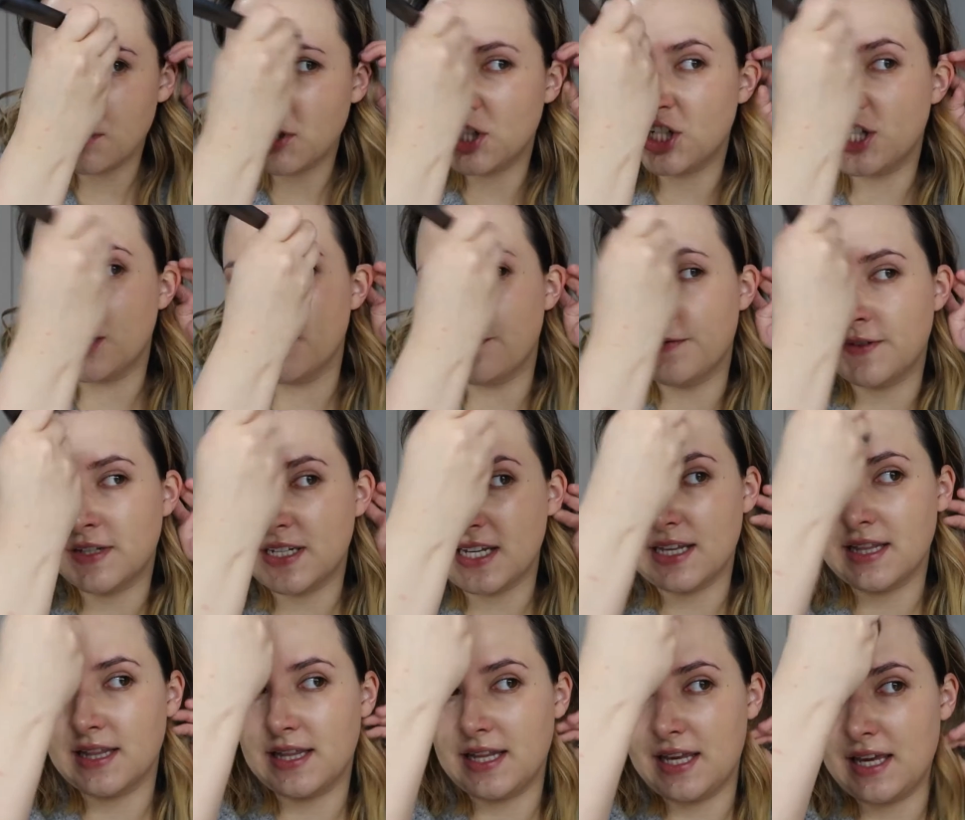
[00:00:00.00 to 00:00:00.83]
up
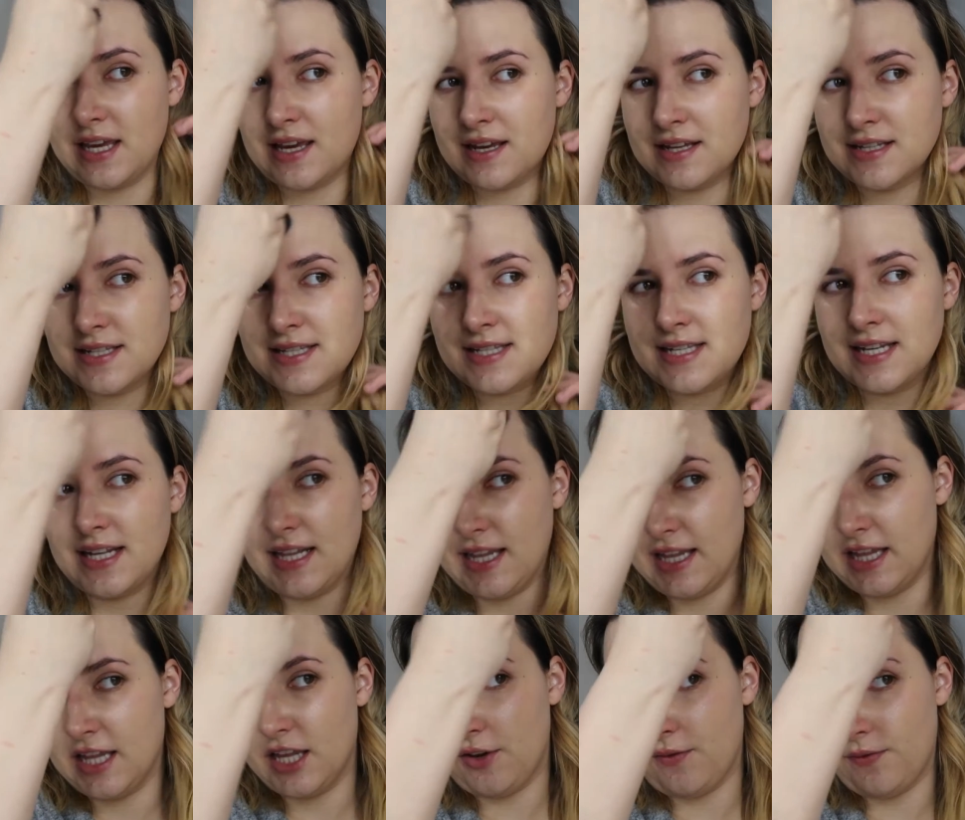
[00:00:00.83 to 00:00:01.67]
shifting the
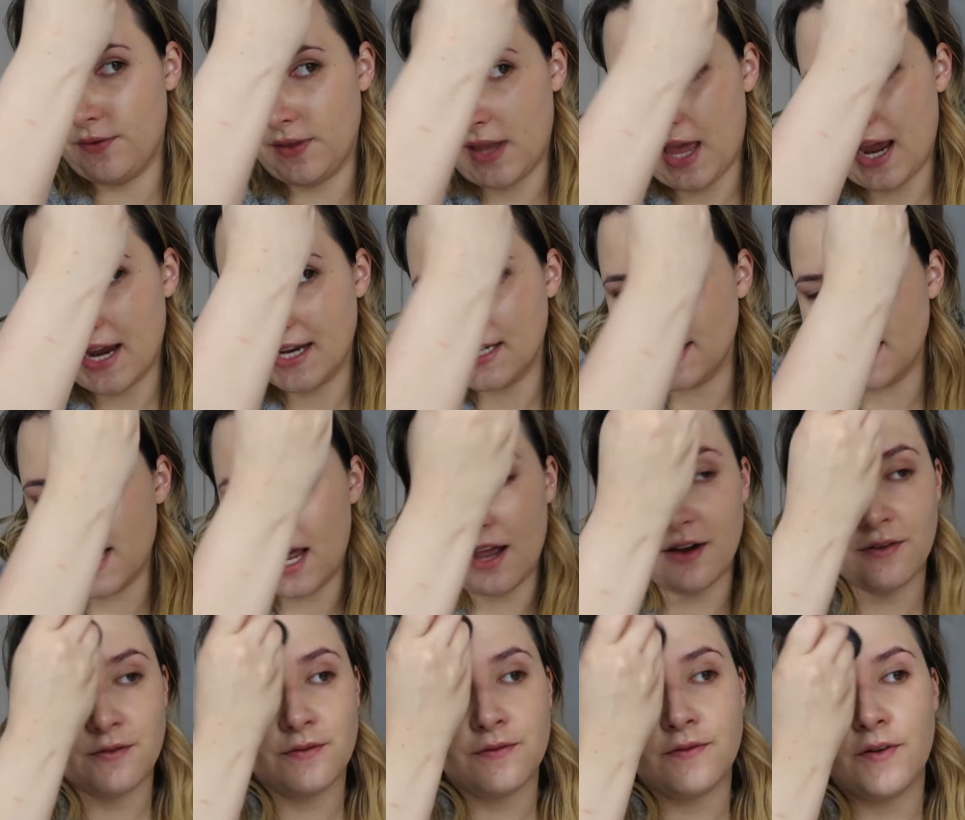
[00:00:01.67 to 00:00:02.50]
concealer that you've laid
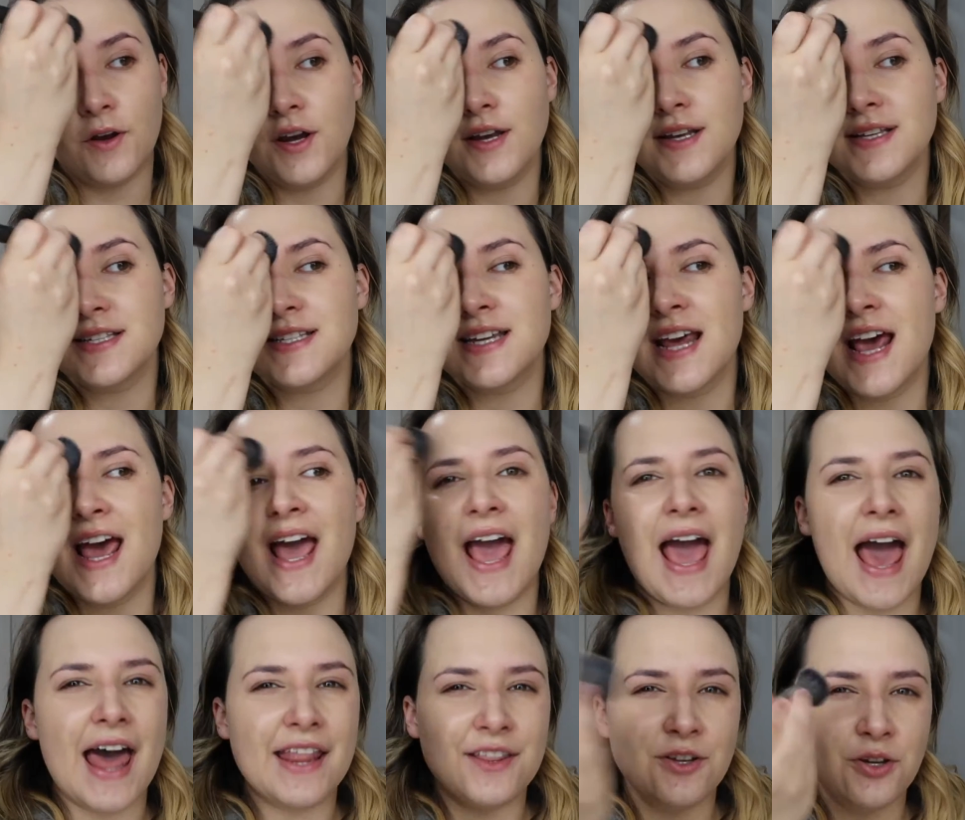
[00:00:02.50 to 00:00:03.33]
down first,
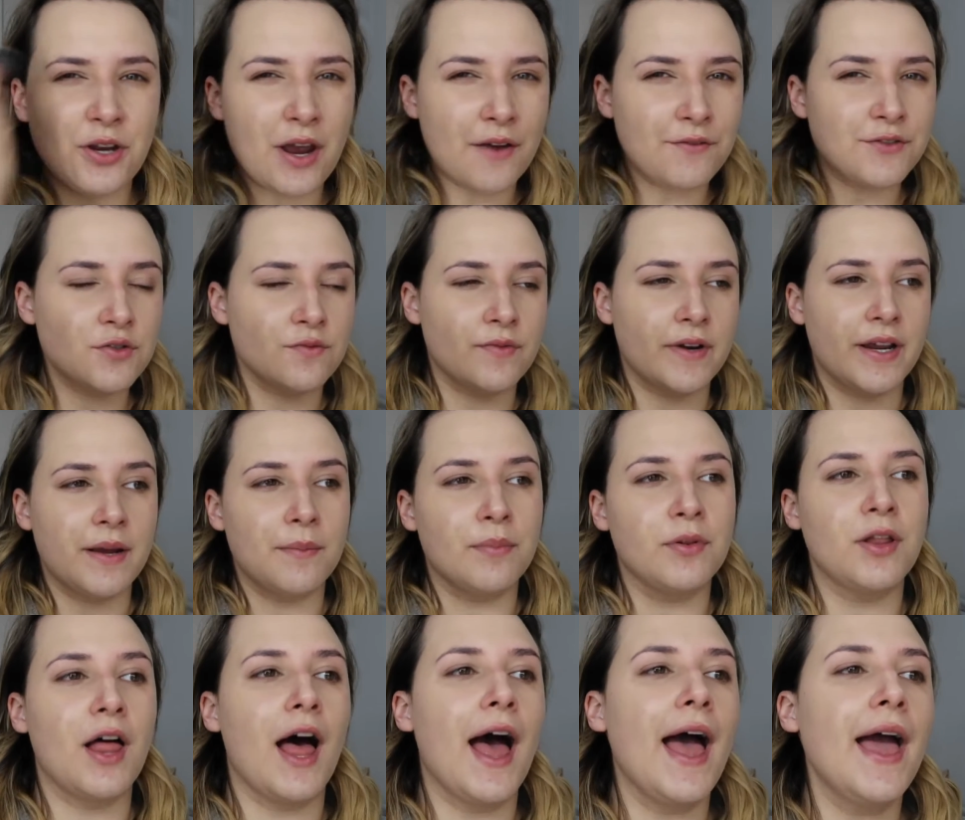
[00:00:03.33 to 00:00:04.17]
and then you have to
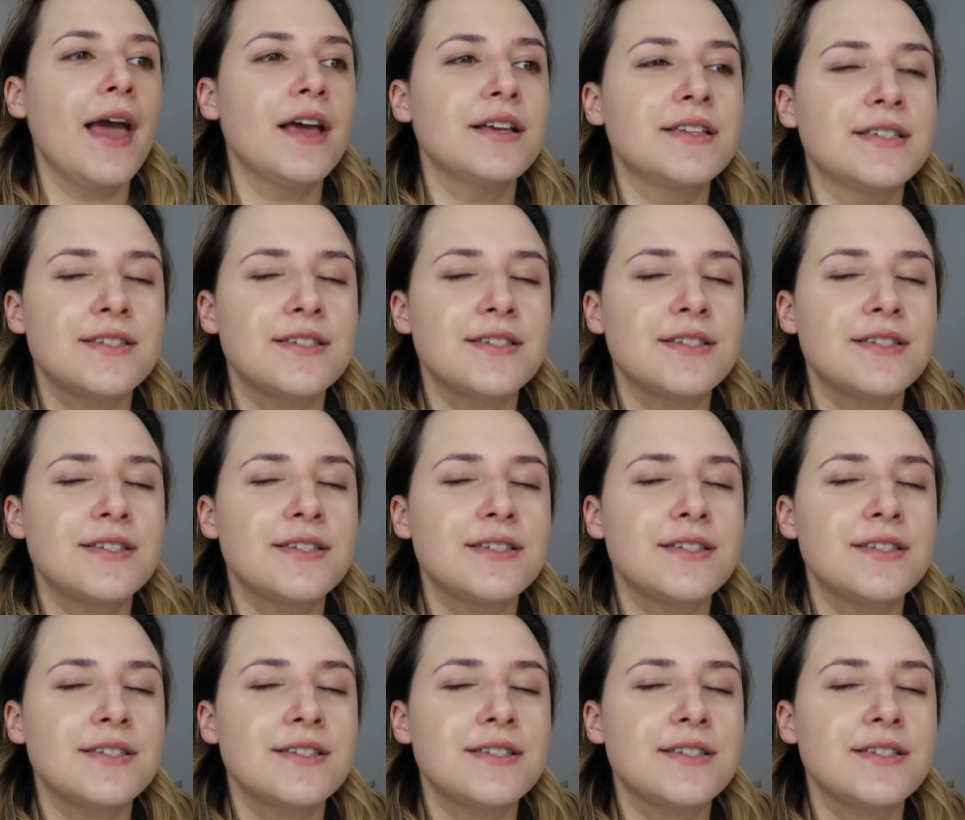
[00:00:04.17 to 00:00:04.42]
reapply.